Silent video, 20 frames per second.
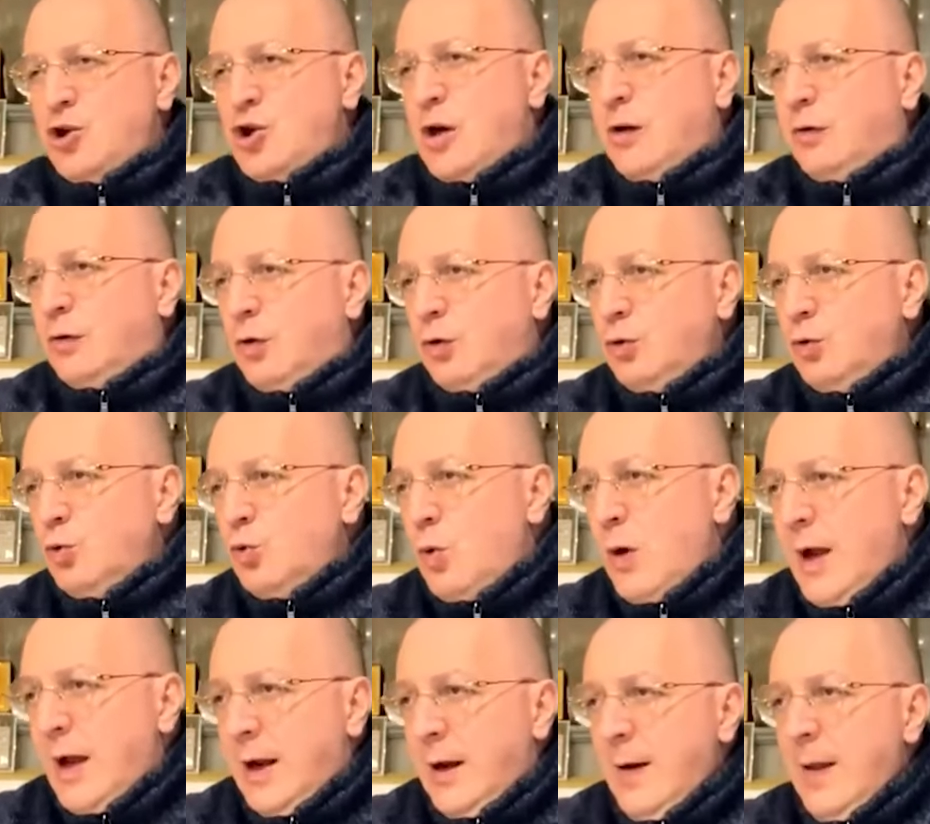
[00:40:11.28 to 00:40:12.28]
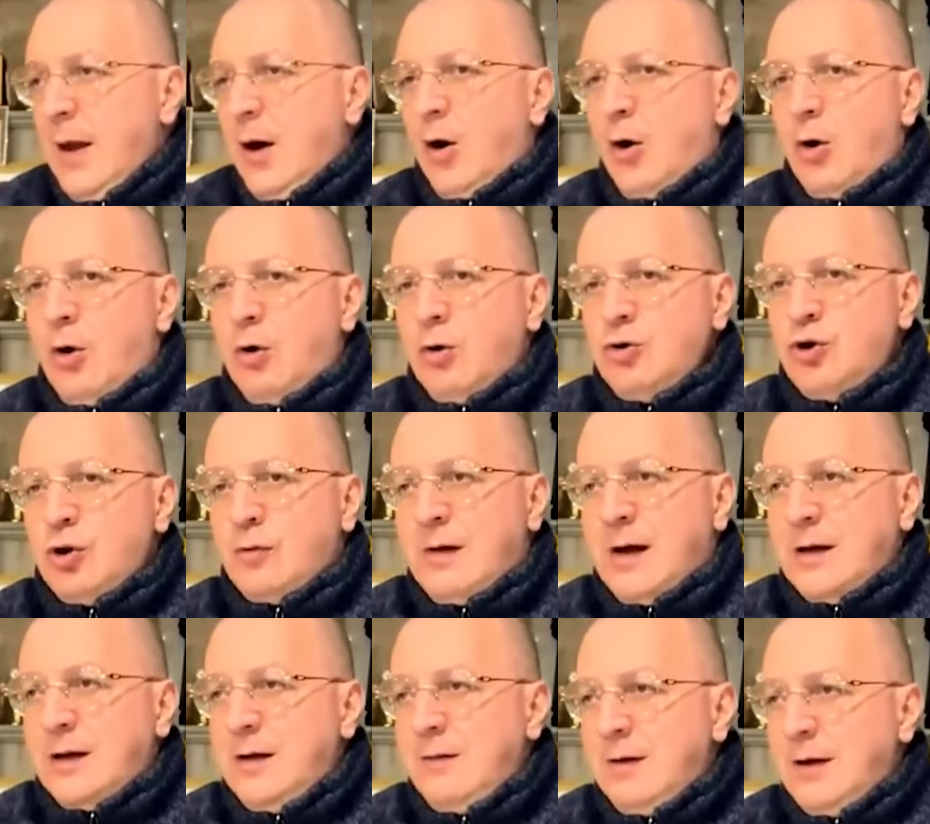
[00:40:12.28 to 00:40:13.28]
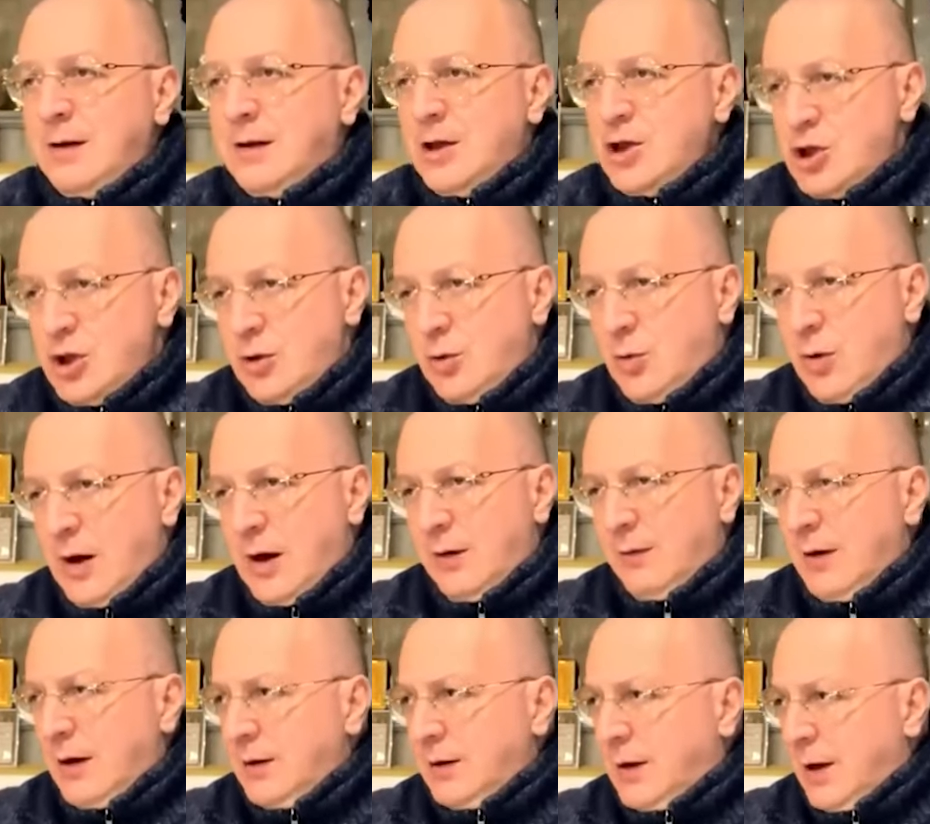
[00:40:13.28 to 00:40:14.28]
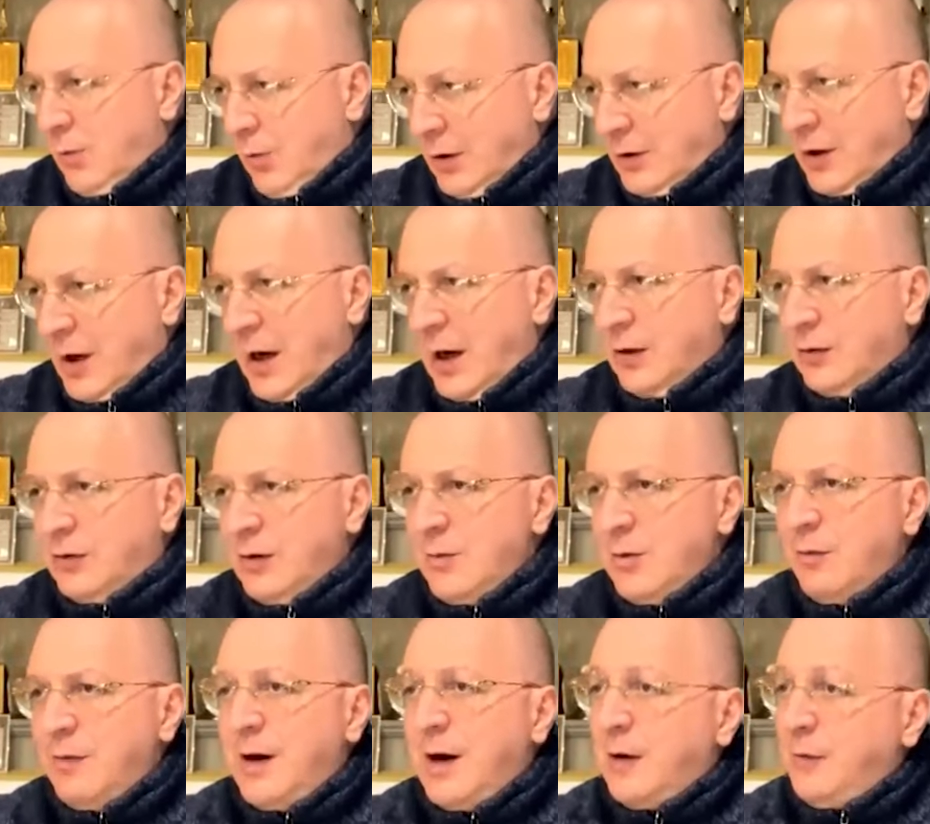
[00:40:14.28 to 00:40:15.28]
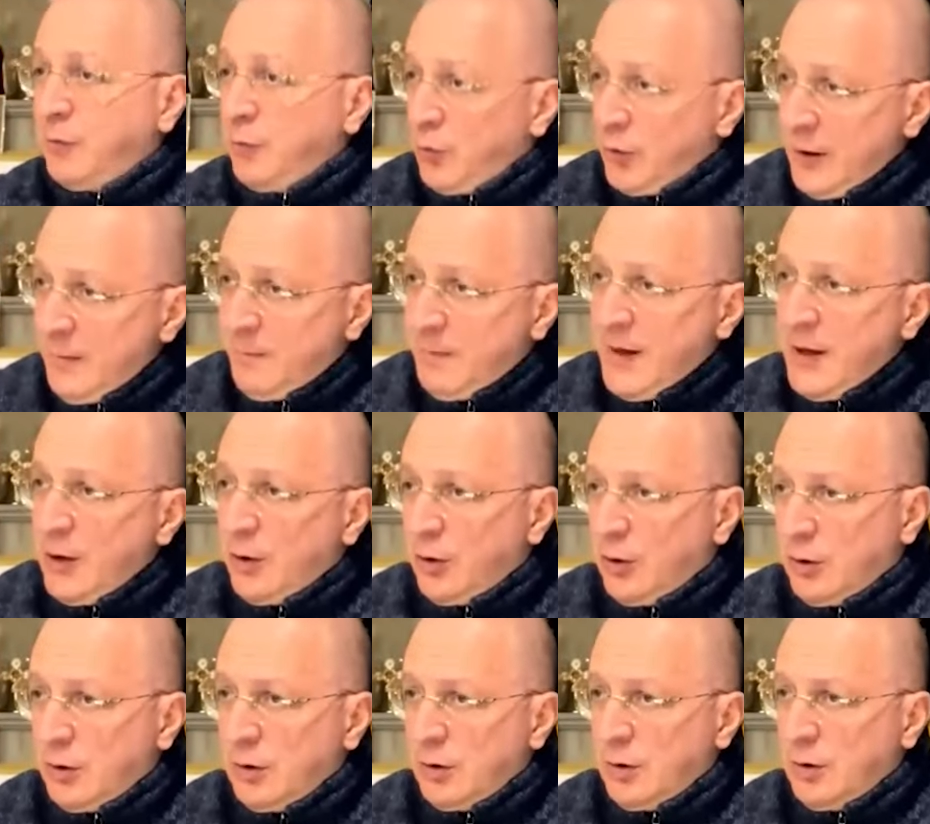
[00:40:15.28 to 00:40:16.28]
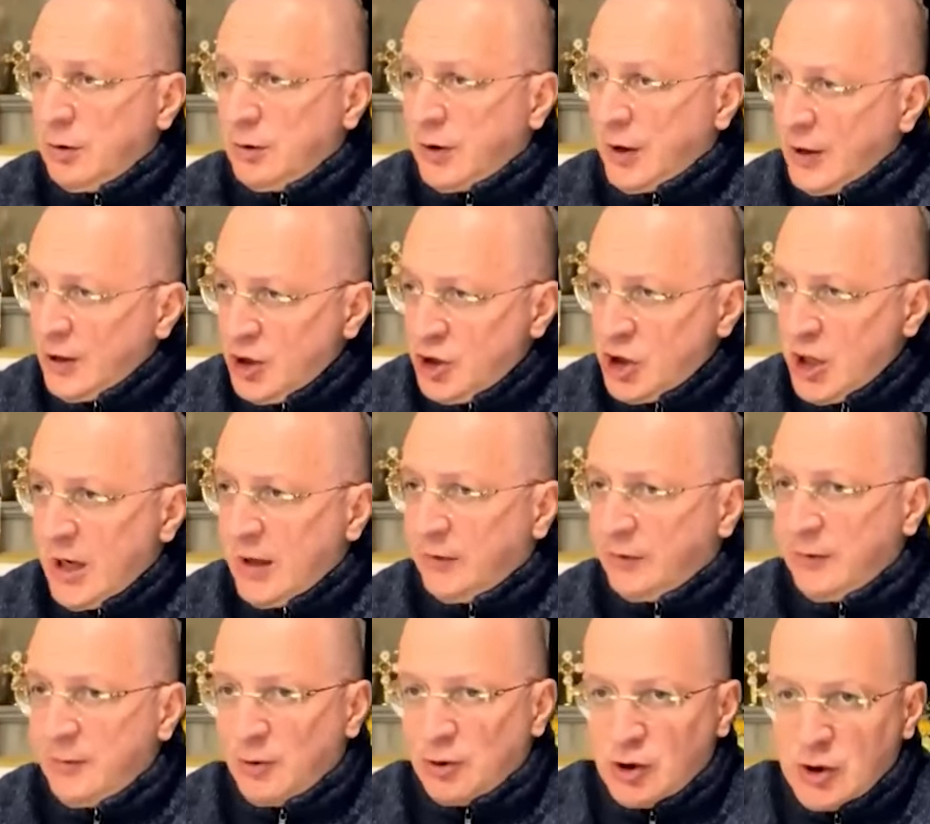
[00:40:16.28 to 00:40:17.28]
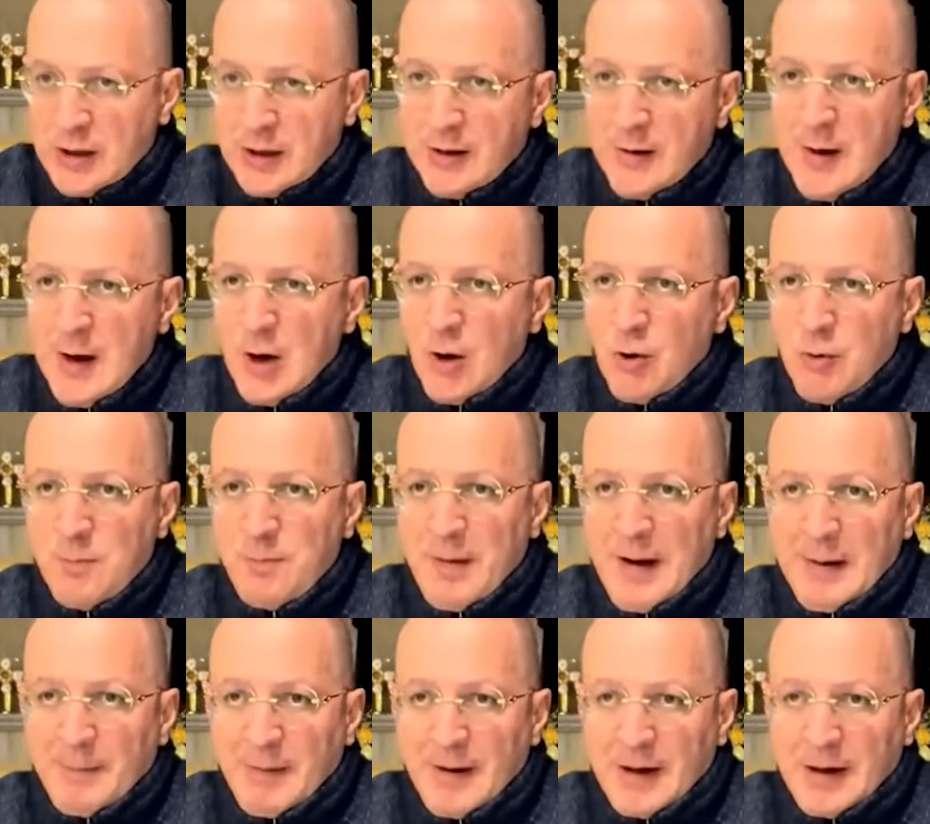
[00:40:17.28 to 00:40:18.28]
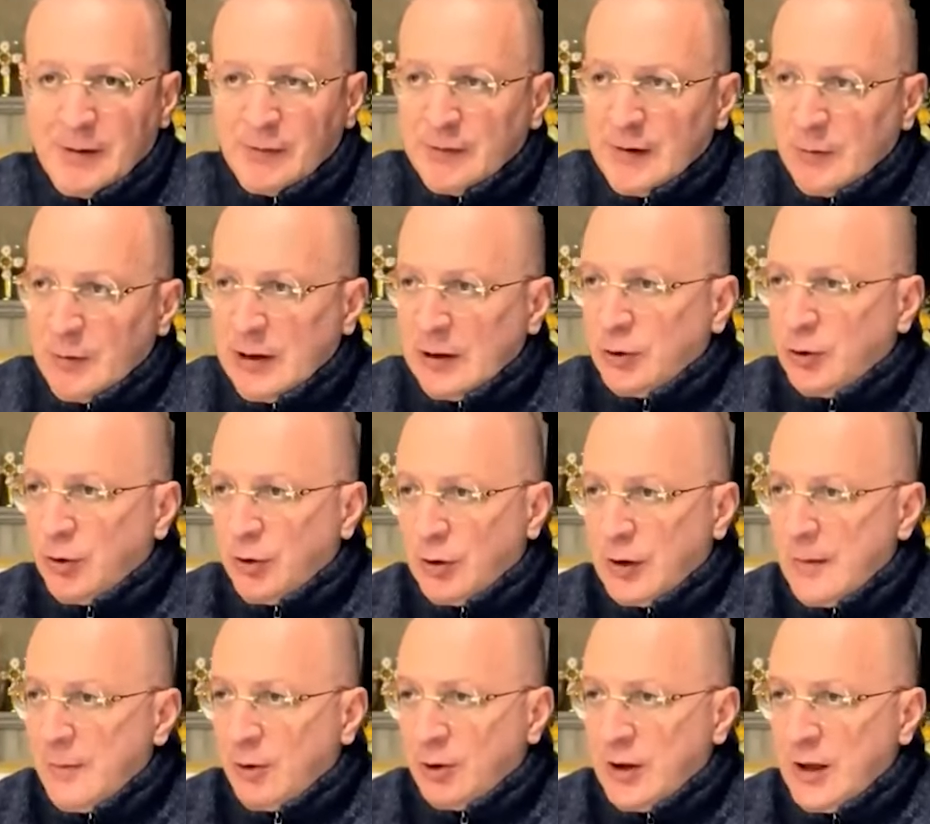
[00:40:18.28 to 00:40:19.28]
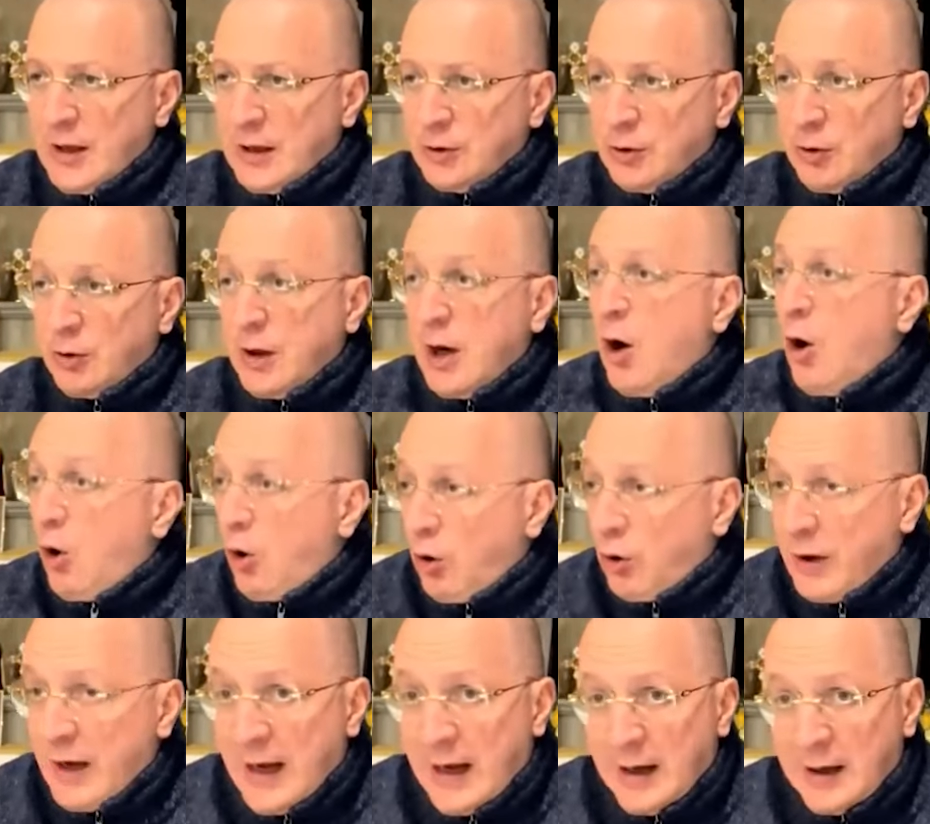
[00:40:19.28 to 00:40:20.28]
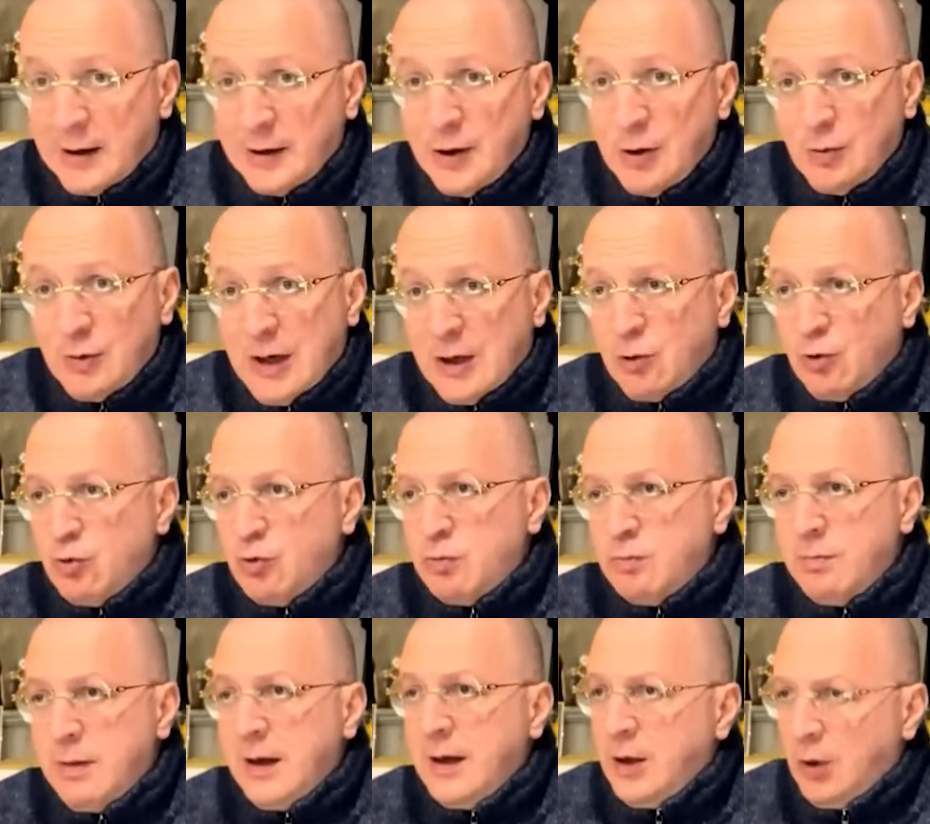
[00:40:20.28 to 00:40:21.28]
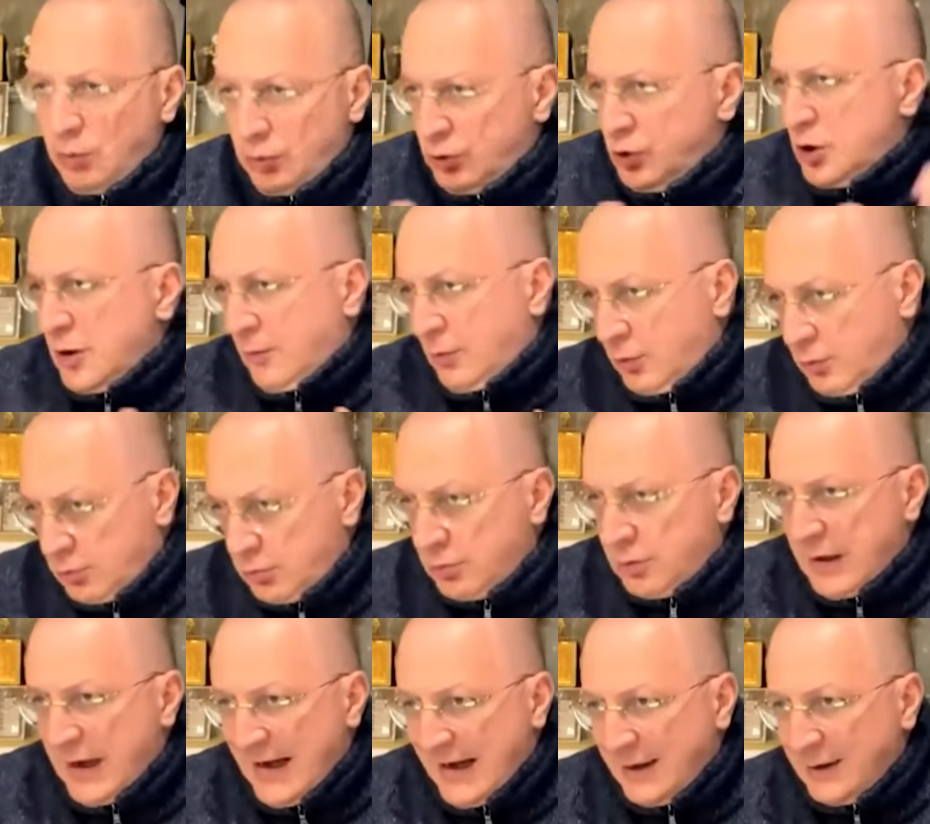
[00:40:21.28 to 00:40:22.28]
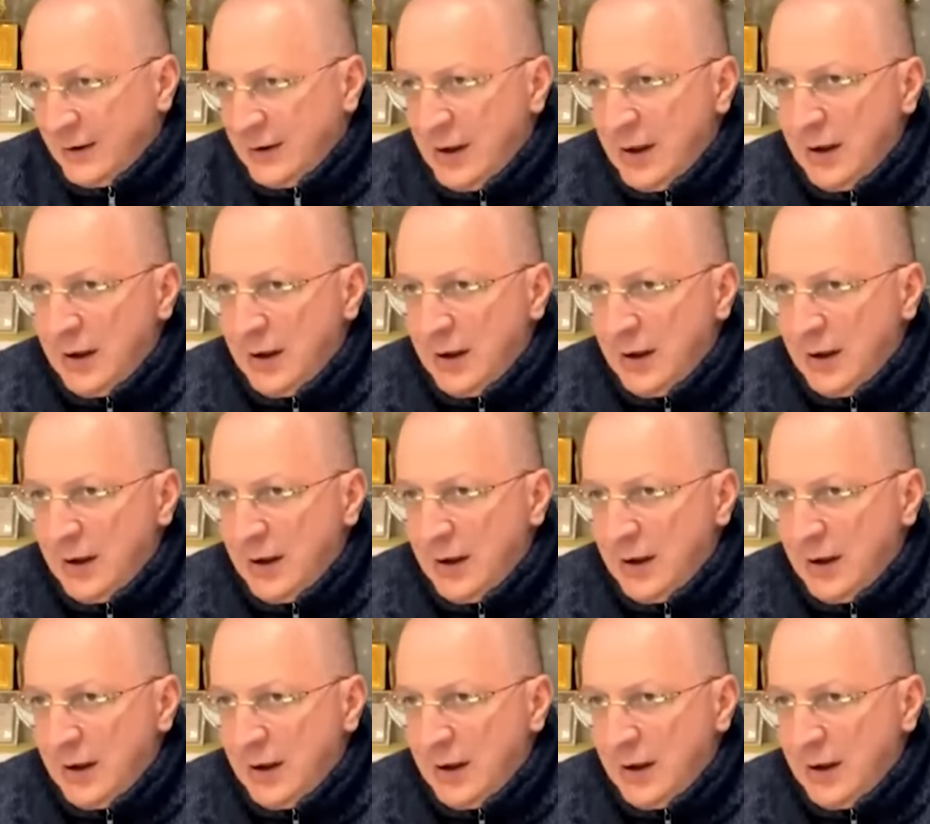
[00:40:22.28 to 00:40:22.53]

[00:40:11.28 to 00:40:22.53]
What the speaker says: Now the Unicum, I've been saying this for years, are realizing that their dreams are broken. They realize Bergoglio sent out a noticeably clear message. He says, I am not afraid of you.